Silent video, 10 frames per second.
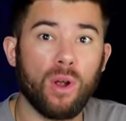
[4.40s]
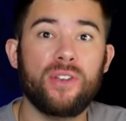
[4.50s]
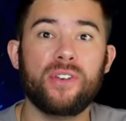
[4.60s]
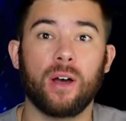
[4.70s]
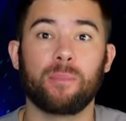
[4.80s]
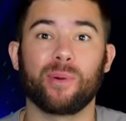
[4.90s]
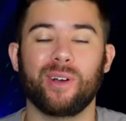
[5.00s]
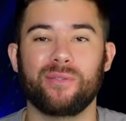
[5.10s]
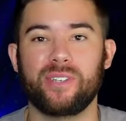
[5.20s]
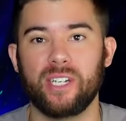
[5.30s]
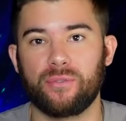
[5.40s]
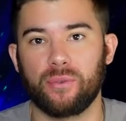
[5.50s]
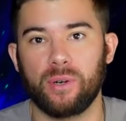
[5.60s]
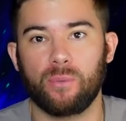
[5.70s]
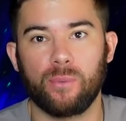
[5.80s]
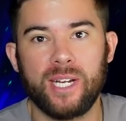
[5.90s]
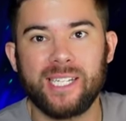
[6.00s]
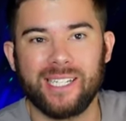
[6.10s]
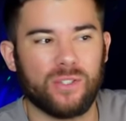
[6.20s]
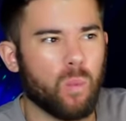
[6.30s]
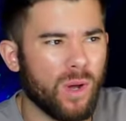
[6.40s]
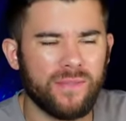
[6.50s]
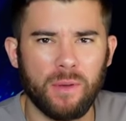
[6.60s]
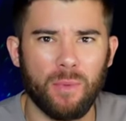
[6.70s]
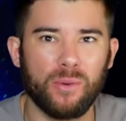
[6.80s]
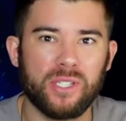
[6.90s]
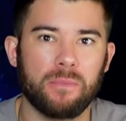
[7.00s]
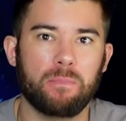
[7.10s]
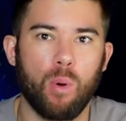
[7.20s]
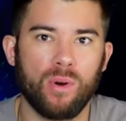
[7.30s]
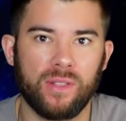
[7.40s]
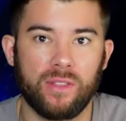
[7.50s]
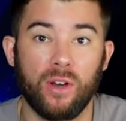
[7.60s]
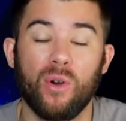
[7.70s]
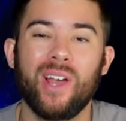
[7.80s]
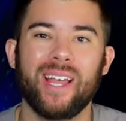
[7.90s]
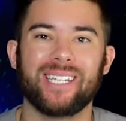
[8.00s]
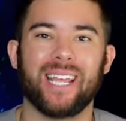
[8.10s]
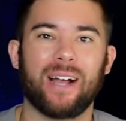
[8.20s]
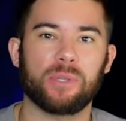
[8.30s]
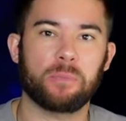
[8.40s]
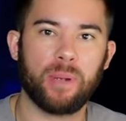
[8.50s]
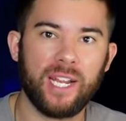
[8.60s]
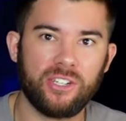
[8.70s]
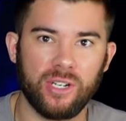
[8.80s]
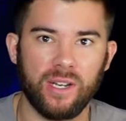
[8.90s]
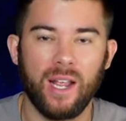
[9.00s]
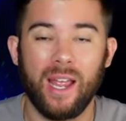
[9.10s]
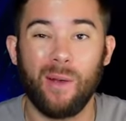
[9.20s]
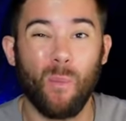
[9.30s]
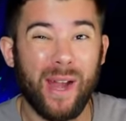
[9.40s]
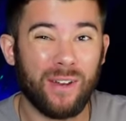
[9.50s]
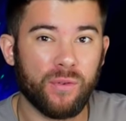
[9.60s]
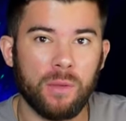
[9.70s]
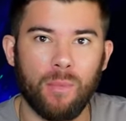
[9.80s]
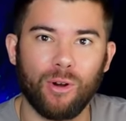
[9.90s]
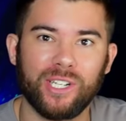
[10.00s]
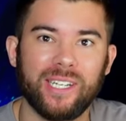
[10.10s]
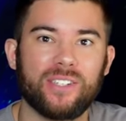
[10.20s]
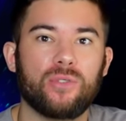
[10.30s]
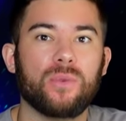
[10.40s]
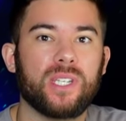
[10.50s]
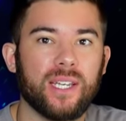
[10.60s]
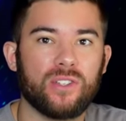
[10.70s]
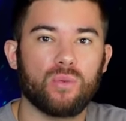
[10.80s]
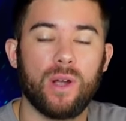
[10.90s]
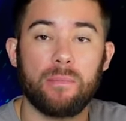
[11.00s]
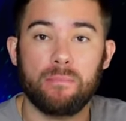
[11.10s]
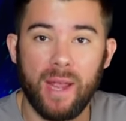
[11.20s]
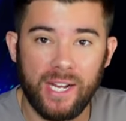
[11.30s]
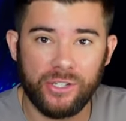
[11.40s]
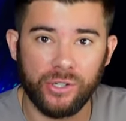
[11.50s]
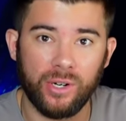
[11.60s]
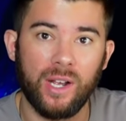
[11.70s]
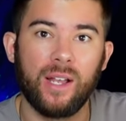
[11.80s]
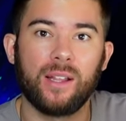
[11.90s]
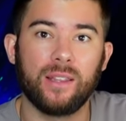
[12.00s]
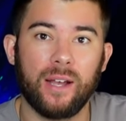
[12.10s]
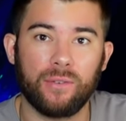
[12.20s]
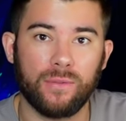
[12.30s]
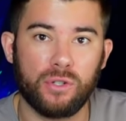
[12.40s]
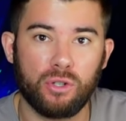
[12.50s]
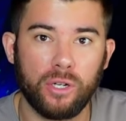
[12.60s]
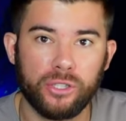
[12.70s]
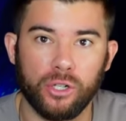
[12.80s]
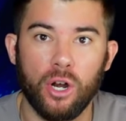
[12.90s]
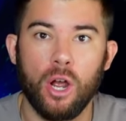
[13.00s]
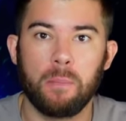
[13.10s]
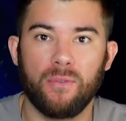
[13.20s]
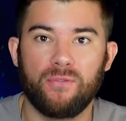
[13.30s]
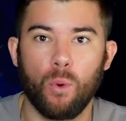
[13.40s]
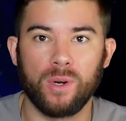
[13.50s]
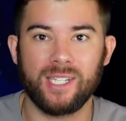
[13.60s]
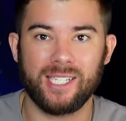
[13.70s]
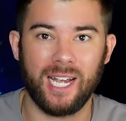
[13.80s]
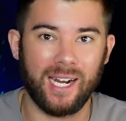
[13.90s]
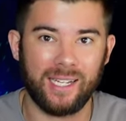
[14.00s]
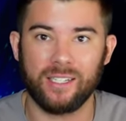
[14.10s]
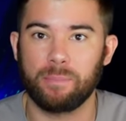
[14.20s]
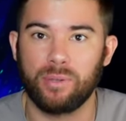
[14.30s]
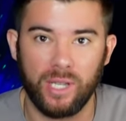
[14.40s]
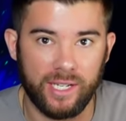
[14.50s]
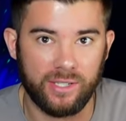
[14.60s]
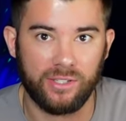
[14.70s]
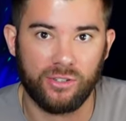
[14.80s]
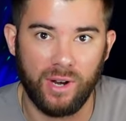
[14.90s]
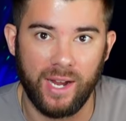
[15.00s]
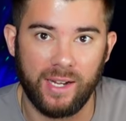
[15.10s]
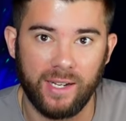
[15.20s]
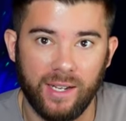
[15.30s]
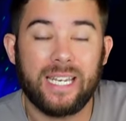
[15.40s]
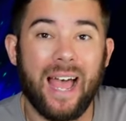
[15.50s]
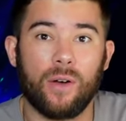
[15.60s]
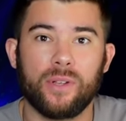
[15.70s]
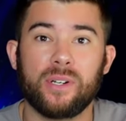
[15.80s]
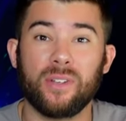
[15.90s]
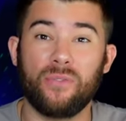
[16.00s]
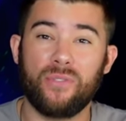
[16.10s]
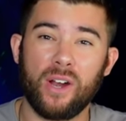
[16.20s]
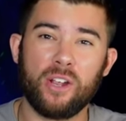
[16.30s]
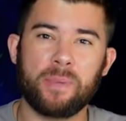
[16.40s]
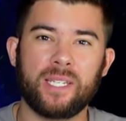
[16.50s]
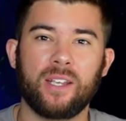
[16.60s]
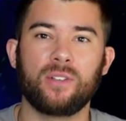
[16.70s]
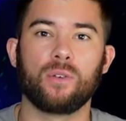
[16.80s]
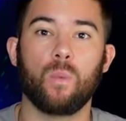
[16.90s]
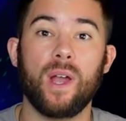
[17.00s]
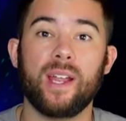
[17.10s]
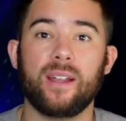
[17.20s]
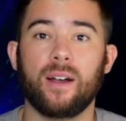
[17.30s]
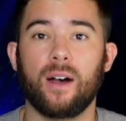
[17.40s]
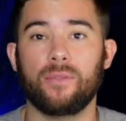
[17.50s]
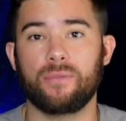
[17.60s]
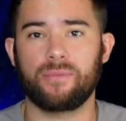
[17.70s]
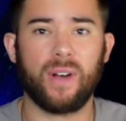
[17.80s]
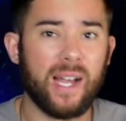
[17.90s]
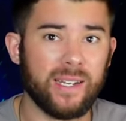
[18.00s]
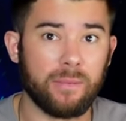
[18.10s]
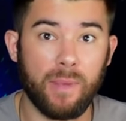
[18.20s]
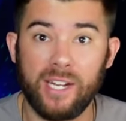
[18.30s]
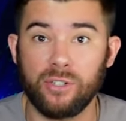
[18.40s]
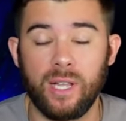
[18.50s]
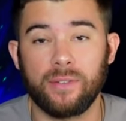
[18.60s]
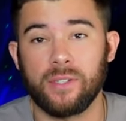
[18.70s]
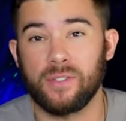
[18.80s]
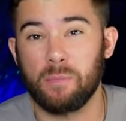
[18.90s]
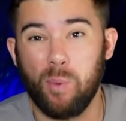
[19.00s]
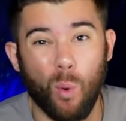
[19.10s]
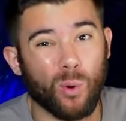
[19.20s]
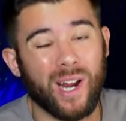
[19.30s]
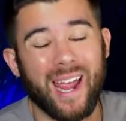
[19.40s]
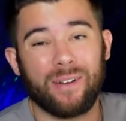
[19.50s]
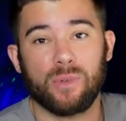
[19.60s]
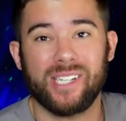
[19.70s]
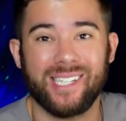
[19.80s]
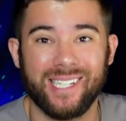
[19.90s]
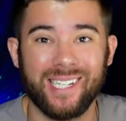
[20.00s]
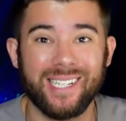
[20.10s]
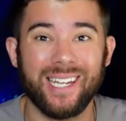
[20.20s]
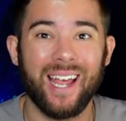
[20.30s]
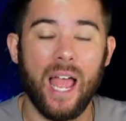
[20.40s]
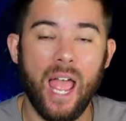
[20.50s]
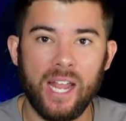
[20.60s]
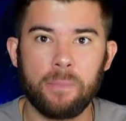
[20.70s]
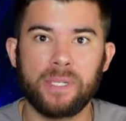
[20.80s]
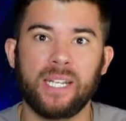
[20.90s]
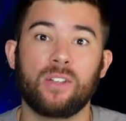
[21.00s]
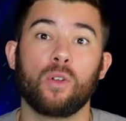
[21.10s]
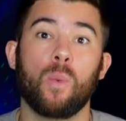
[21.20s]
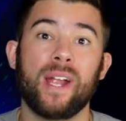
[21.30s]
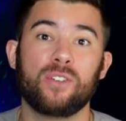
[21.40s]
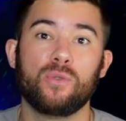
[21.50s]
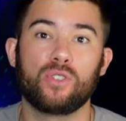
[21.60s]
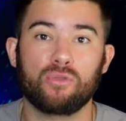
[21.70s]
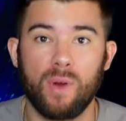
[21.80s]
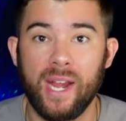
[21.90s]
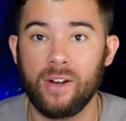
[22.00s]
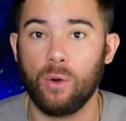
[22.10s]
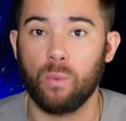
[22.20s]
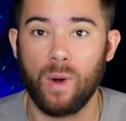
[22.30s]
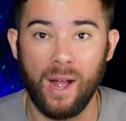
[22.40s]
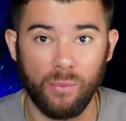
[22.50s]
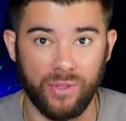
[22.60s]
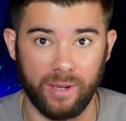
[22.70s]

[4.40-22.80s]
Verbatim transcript: a number of different reasons. One of the most important, though, is that I was patient and waited for the market to get to a major level of structure before deciding to place a trade. Now, there is a very particular way of finding major levels of support and resistance and a particular way to trade around